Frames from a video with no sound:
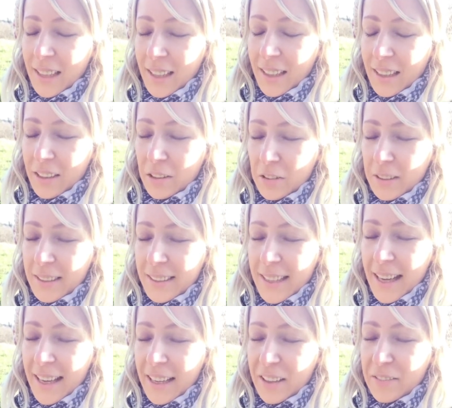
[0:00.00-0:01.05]
You're
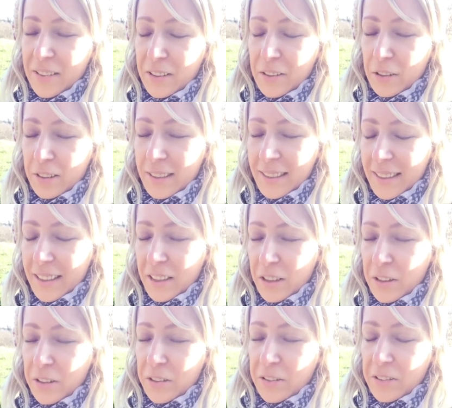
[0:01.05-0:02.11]
safe and you're
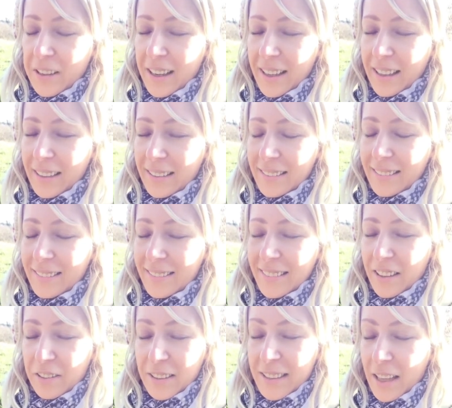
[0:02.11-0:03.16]
secure and
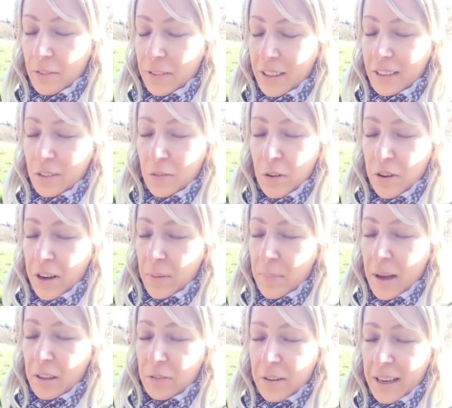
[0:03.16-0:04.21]
there is nothing to worry
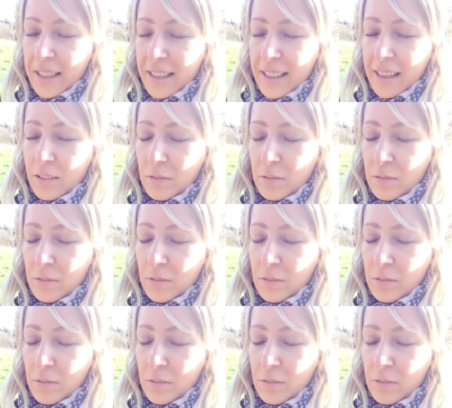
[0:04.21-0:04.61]
about right now.